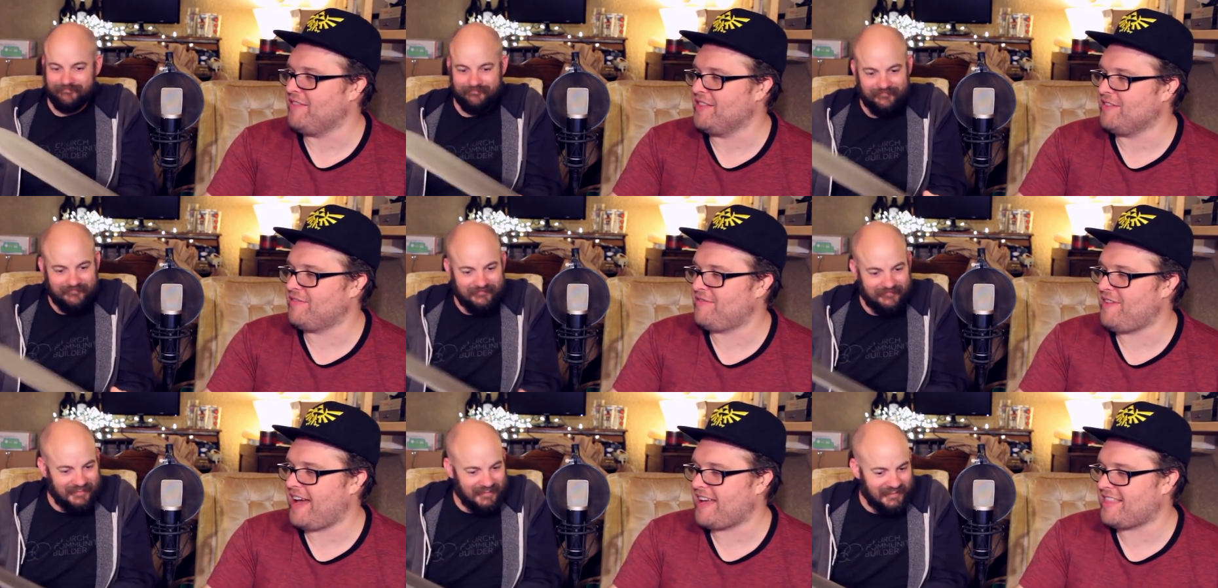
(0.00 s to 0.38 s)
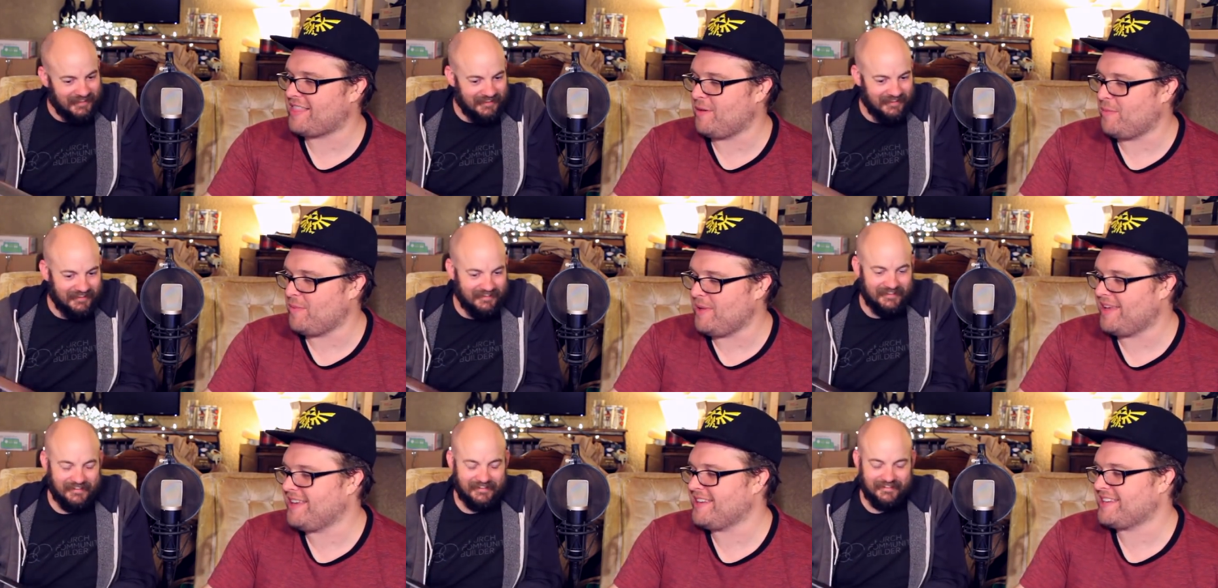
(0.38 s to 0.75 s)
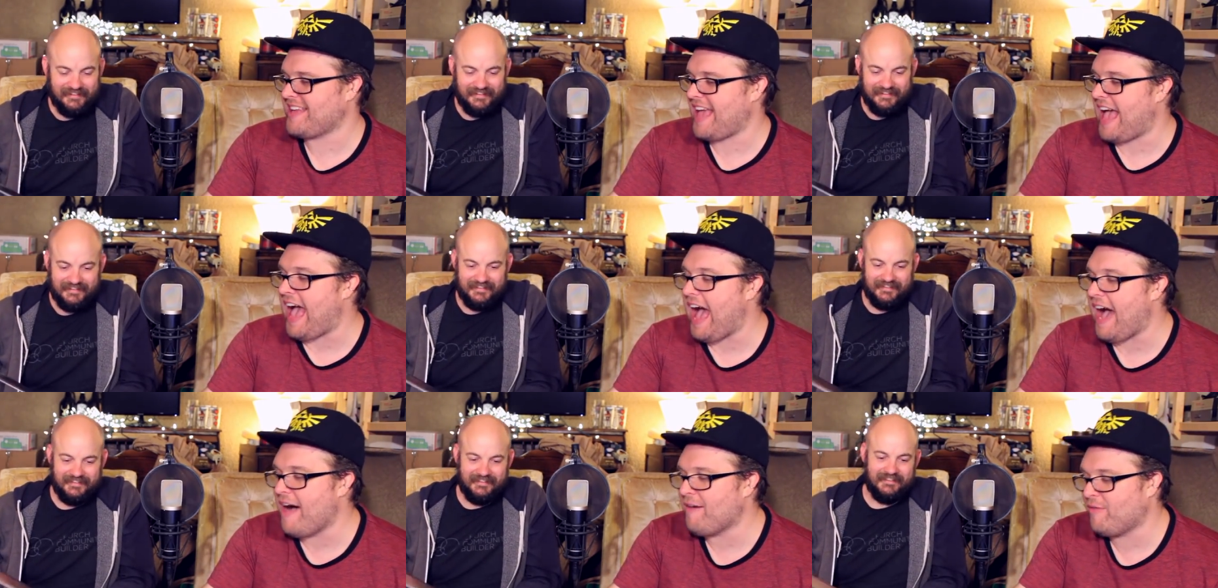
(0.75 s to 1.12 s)
Speaker 1: And the fact that we get to
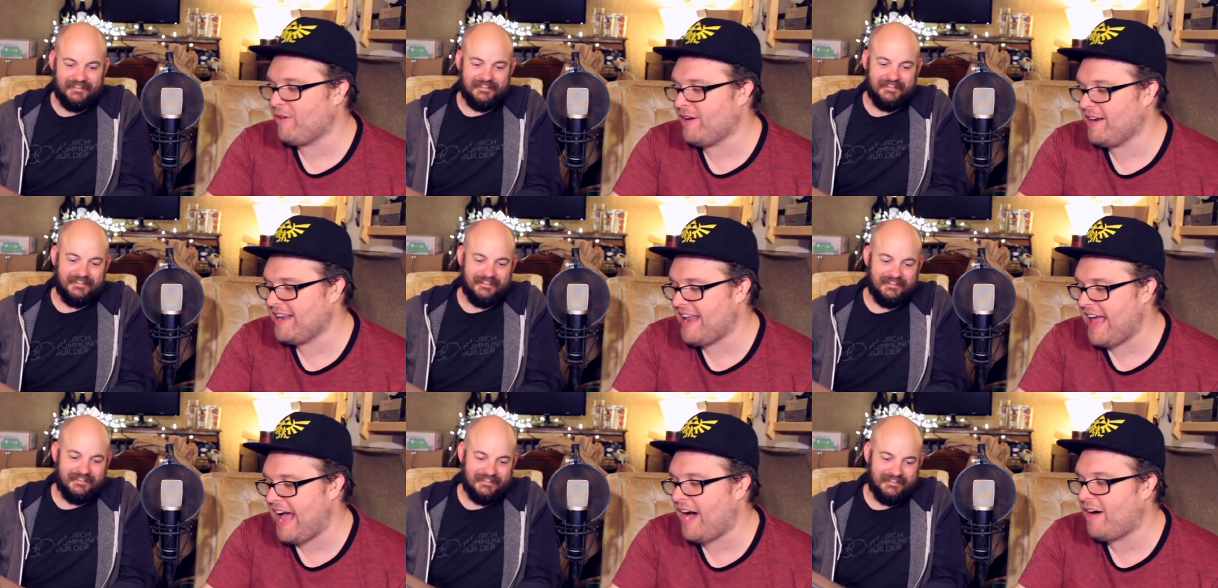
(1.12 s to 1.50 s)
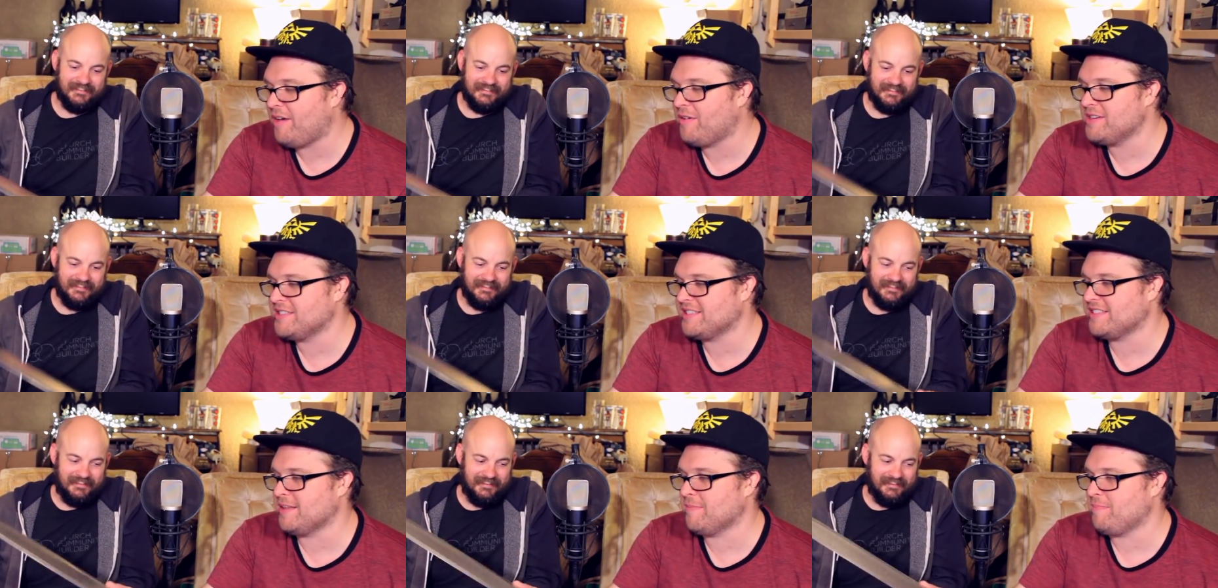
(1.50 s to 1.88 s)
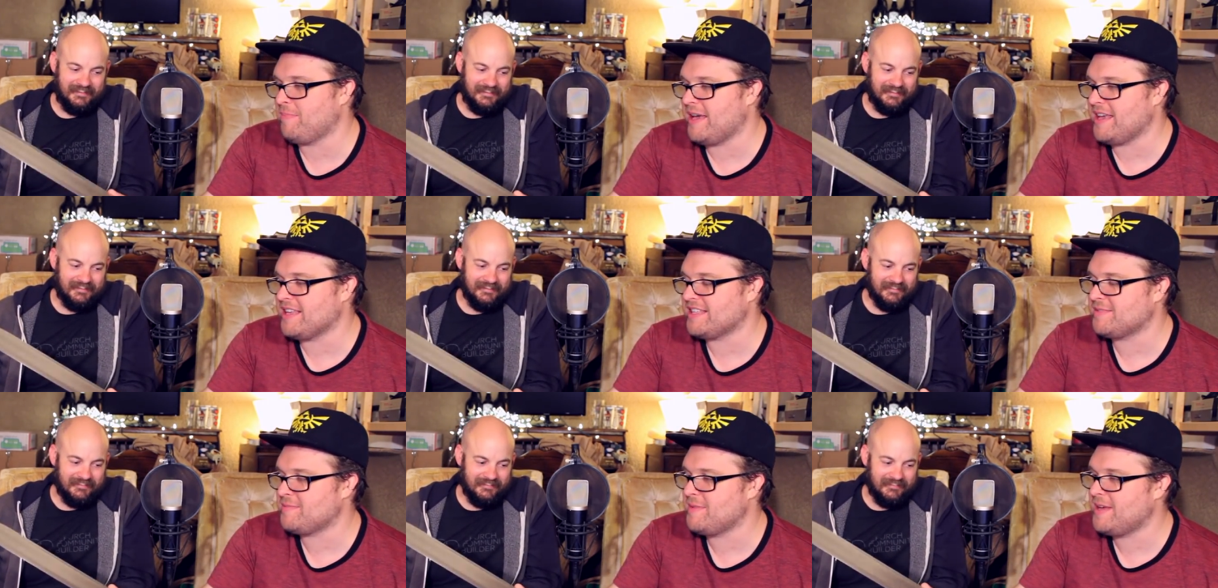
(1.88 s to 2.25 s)
have one now is the
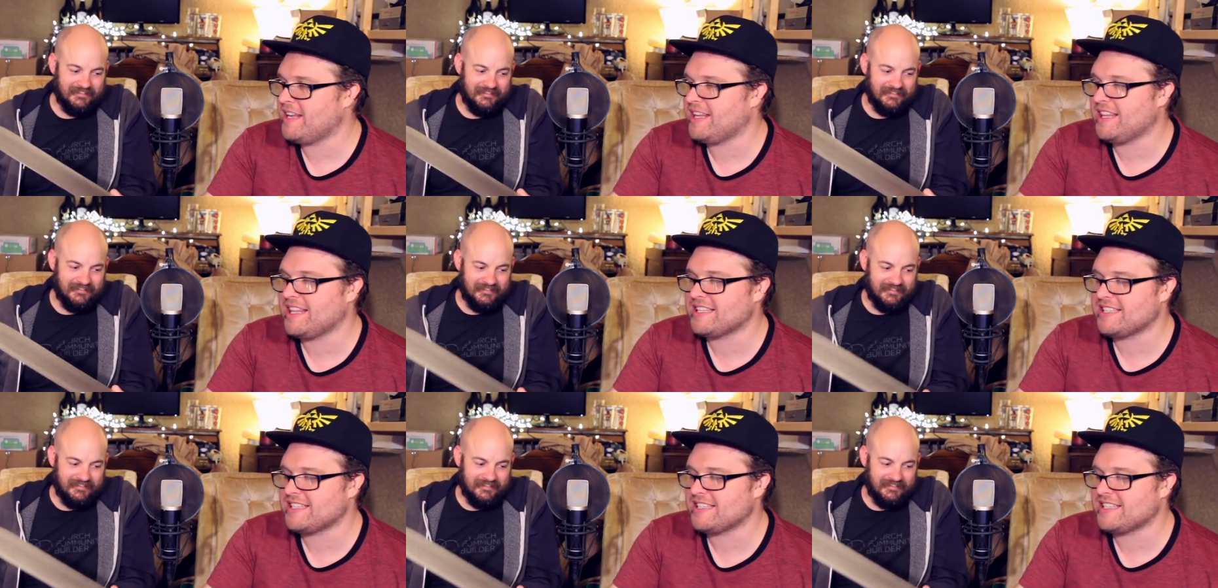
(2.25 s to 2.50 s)
basement.